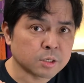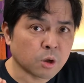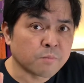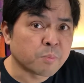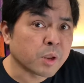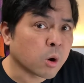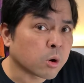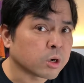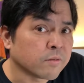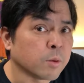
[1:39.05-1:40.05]
of
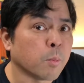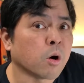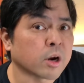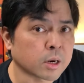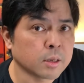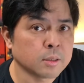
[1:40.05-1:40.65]
pre-order of the Monarch.